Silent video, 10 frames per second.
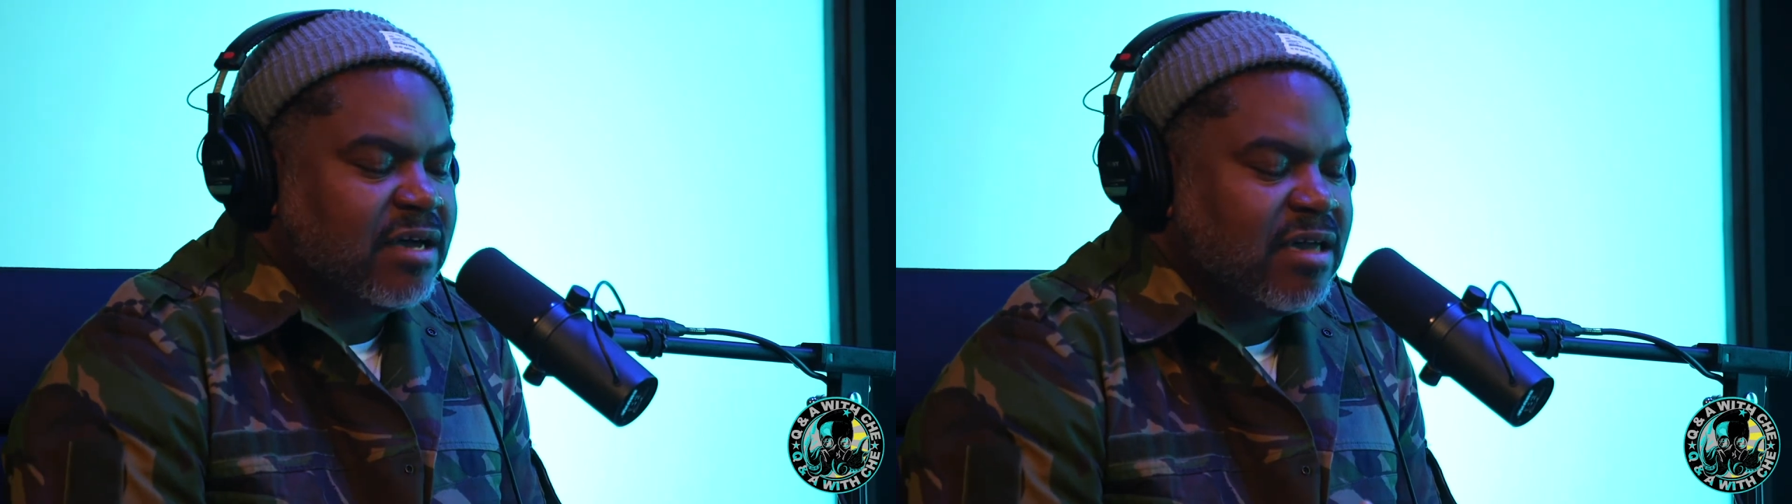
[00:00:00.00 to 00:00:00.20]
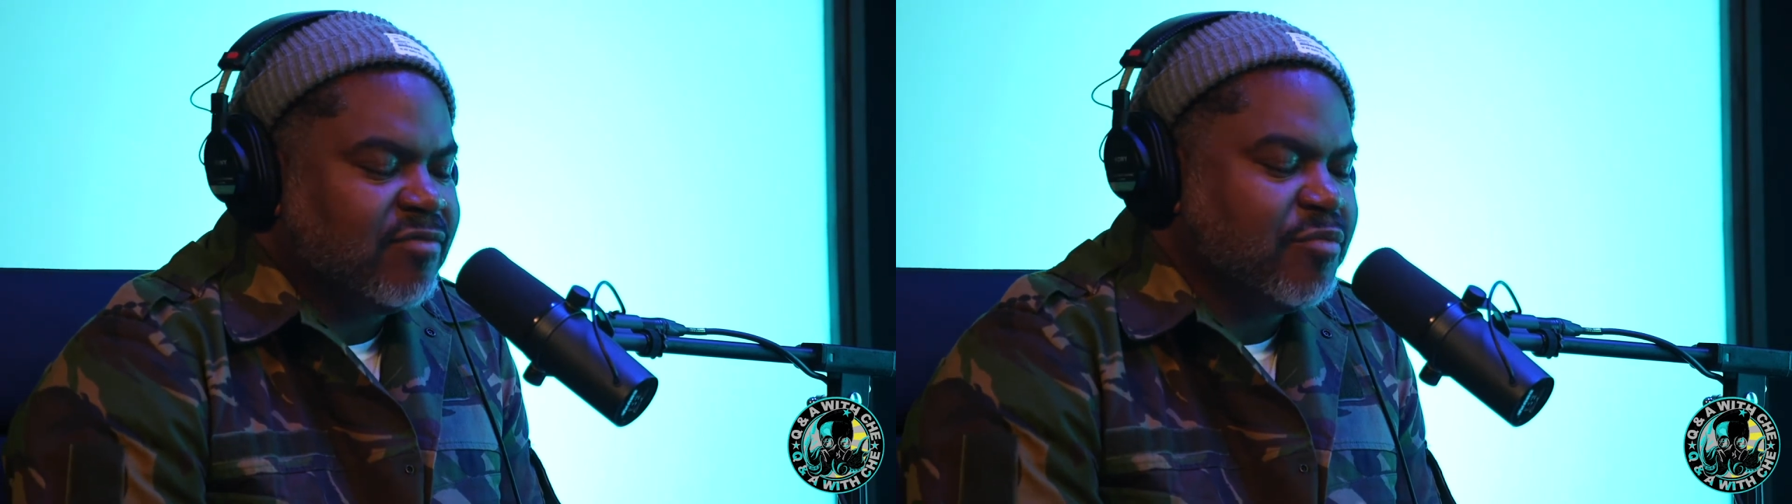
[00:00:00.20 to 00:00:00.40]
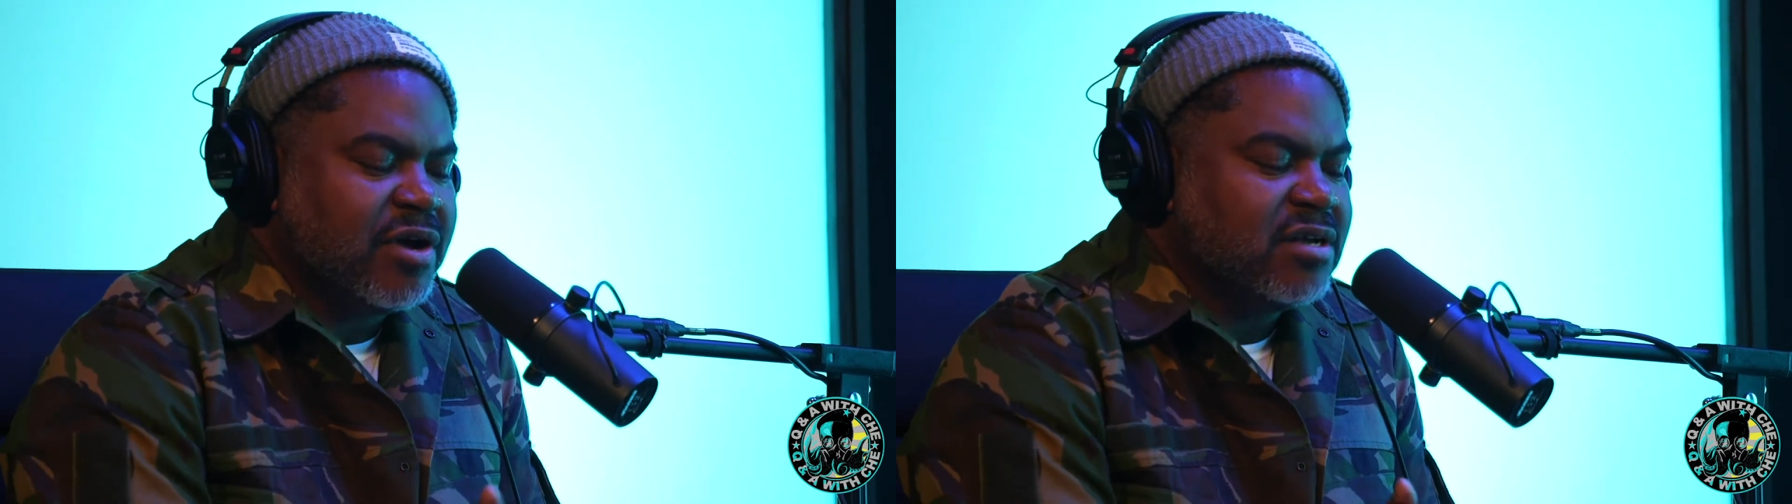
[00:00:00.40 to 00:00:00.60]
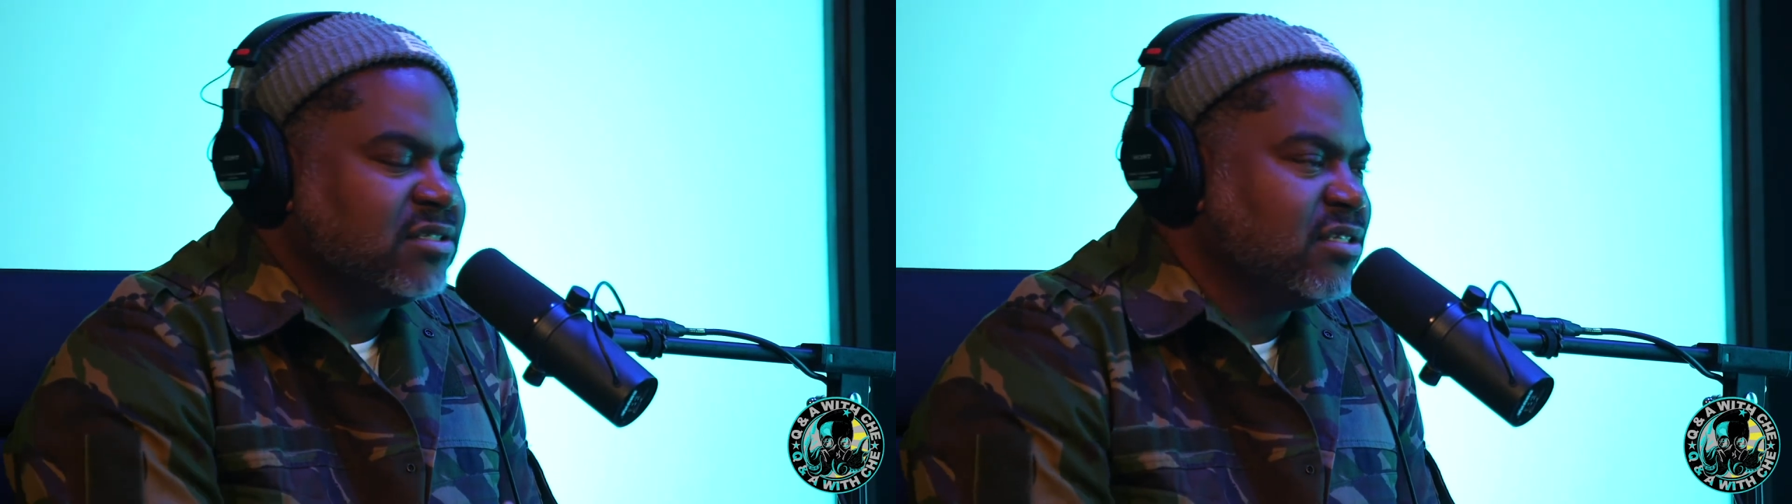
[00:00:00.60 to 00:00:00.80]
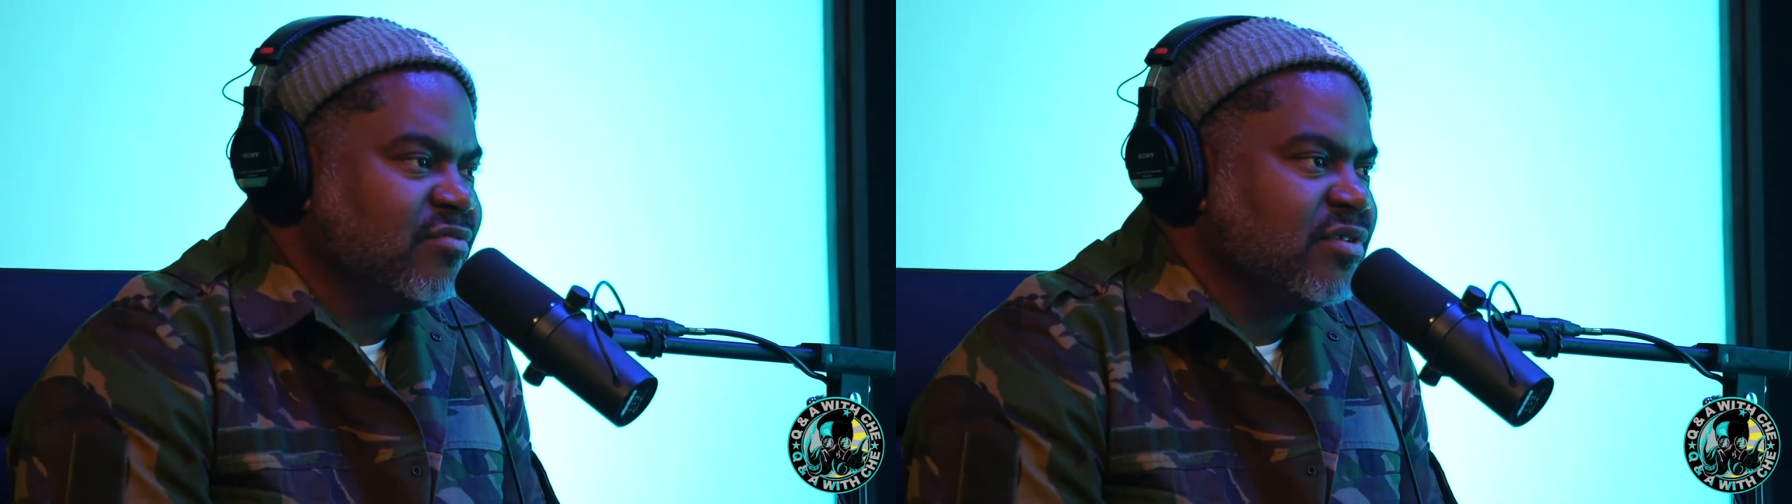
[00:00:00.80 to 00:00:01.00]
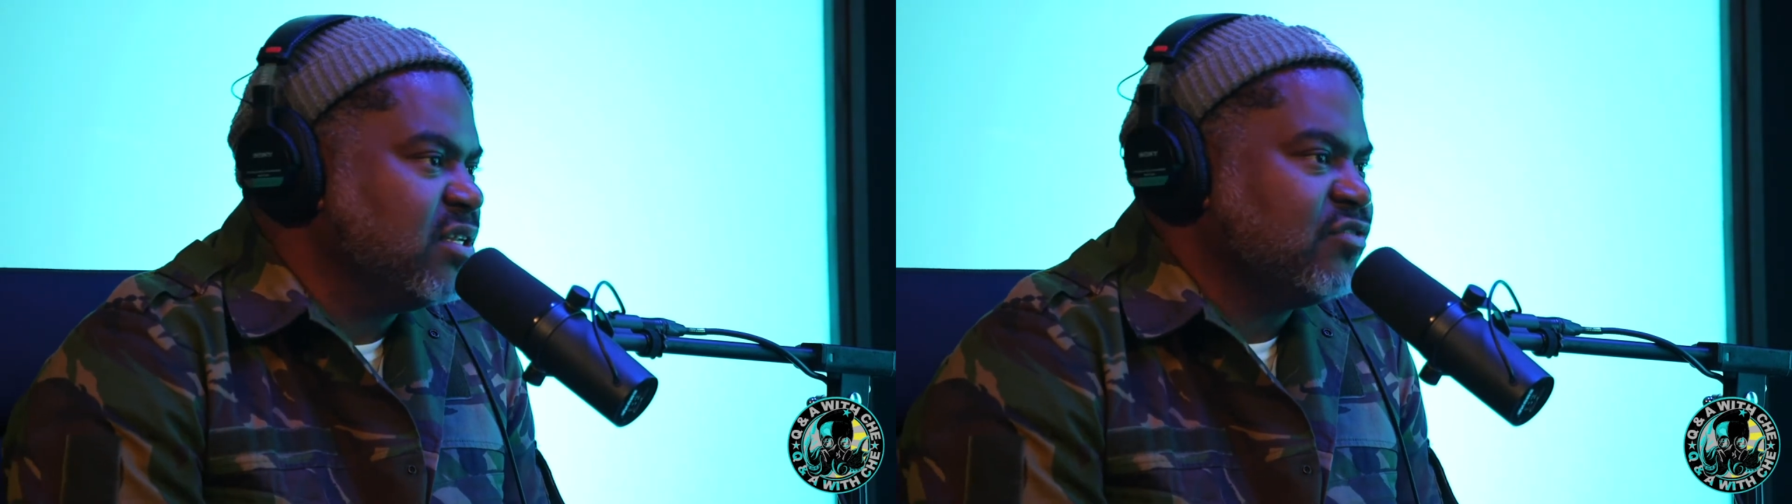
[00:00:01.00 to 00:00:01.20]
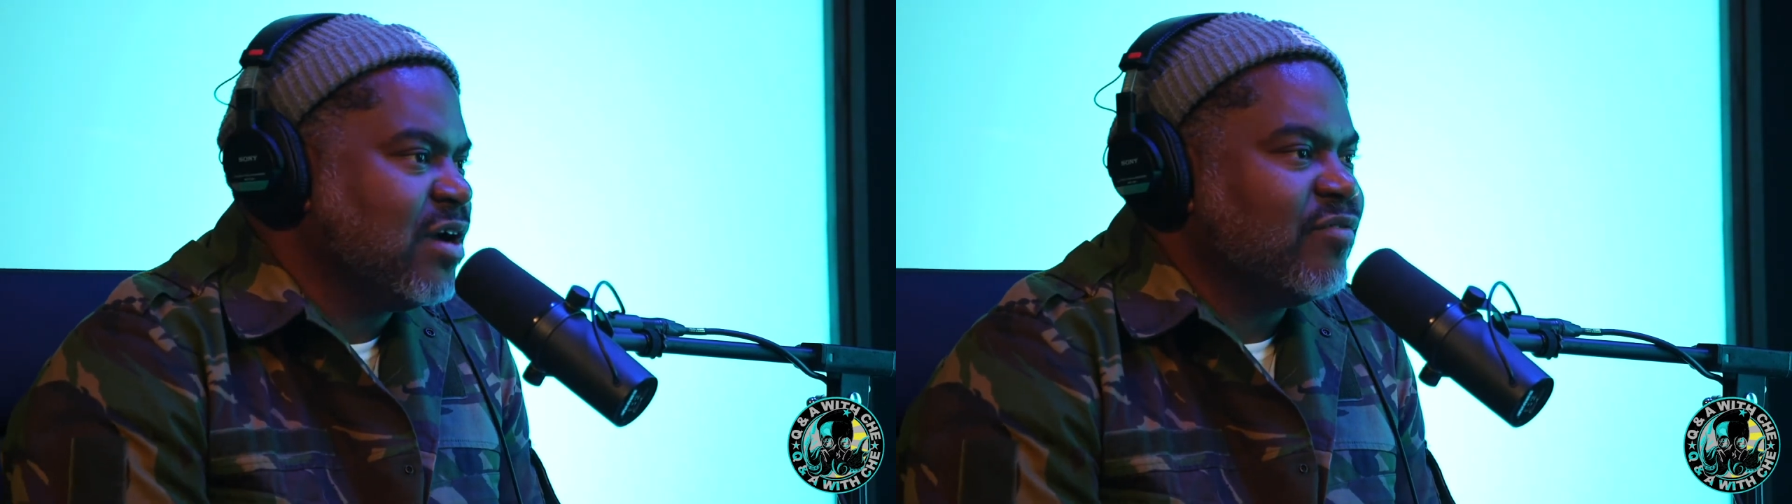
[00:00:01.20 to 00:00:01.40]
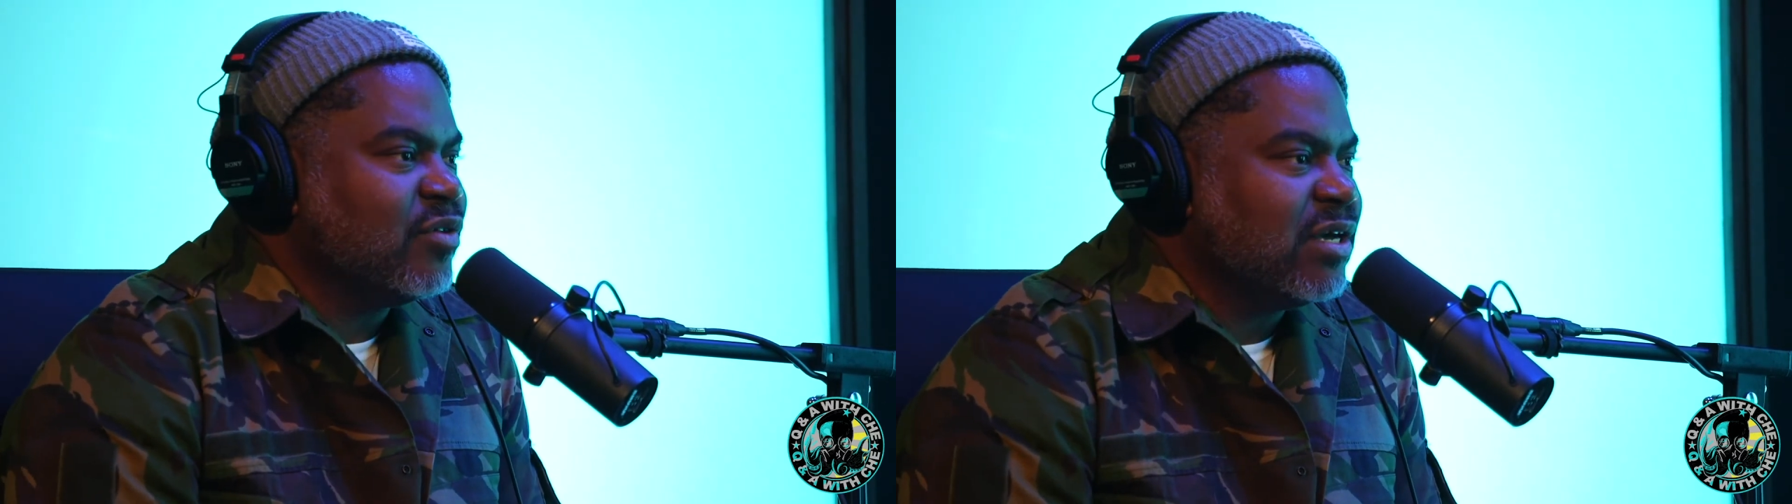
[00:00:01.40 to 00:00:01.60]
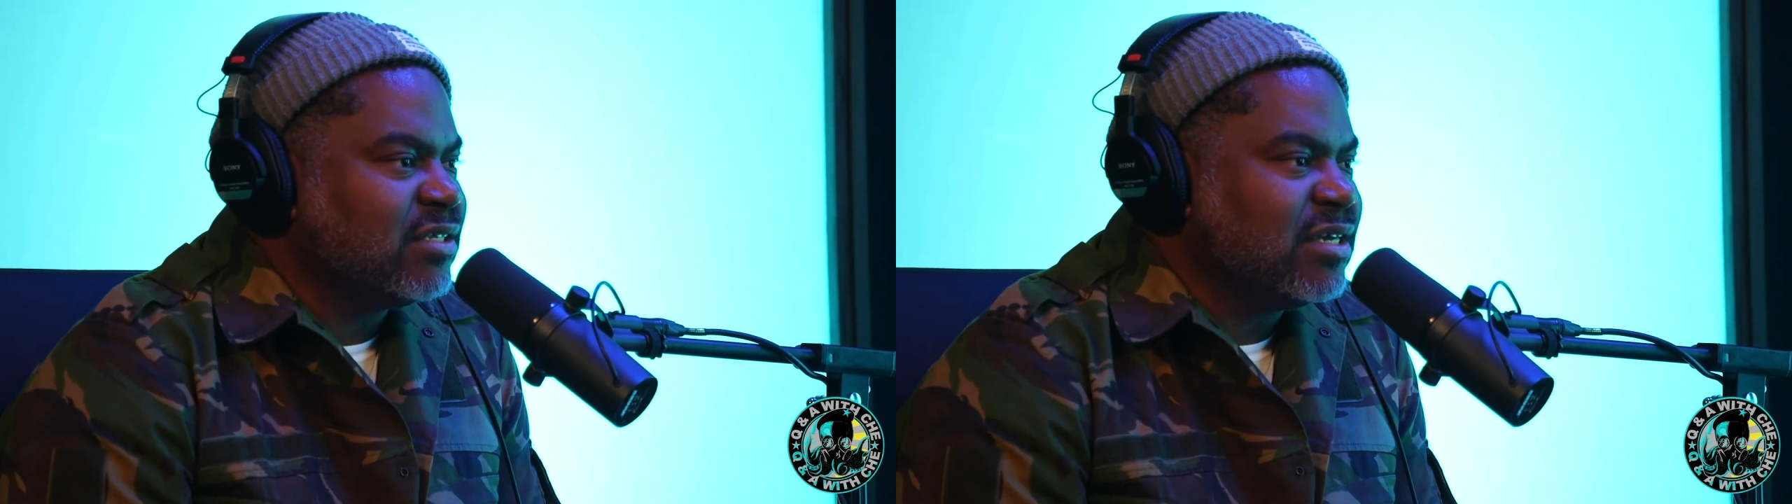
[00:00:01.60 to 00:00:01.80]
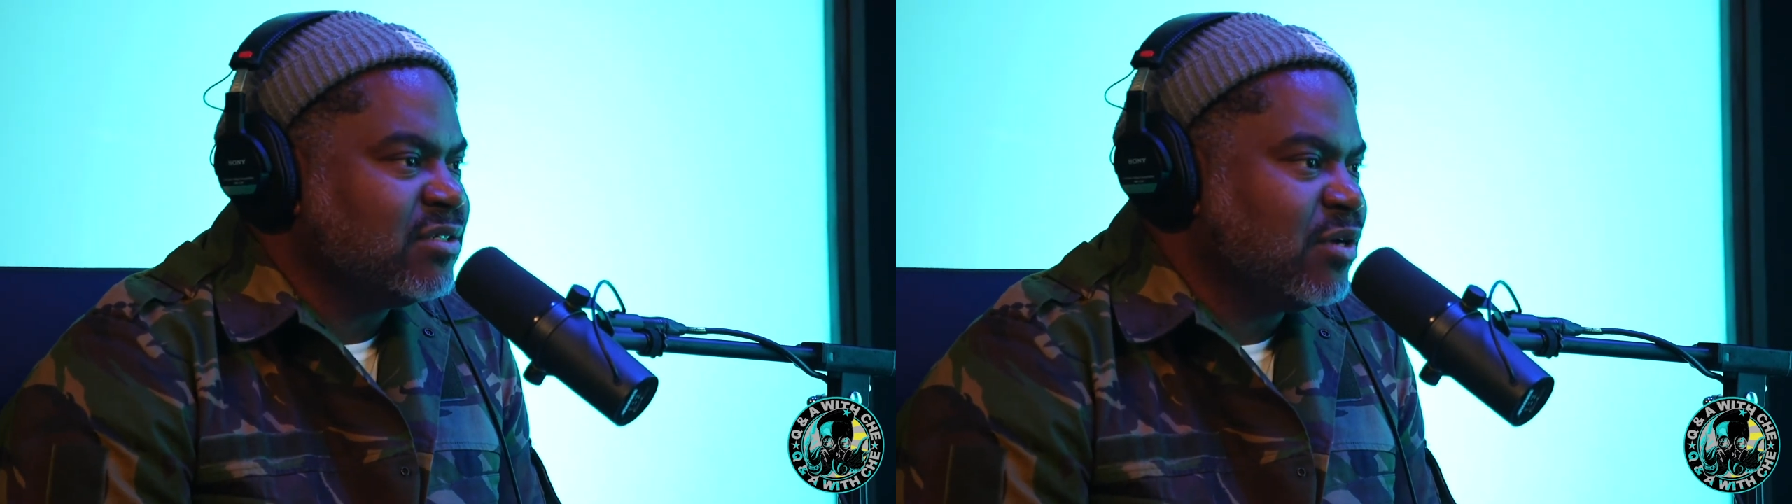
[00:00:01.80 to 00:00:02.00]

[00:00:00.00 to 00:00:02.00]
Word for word: I came from parents that didn't really travel like that,